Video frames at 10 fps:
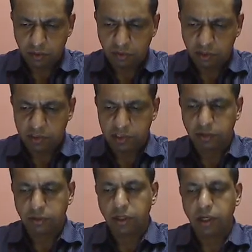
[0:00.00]
between
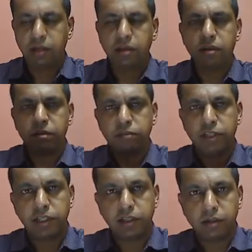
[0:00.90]
0 and
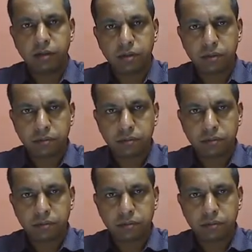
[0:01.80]
Vtn.